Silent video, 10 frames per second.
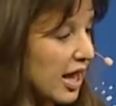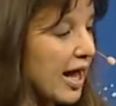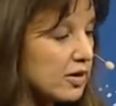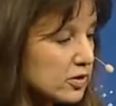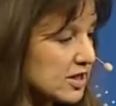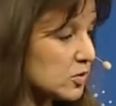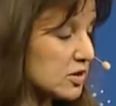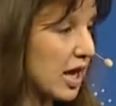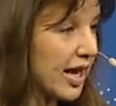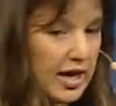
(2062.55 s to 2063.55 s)
How do we do this?
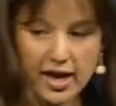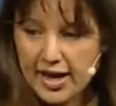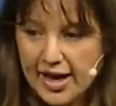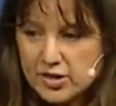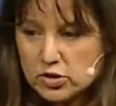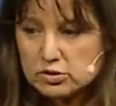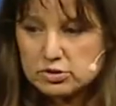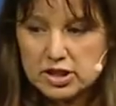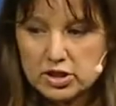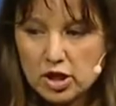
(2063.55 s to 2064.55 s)
I, I, I don't
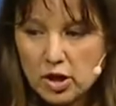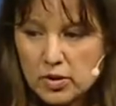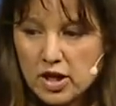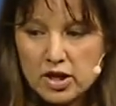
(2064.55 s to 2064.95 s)
really know.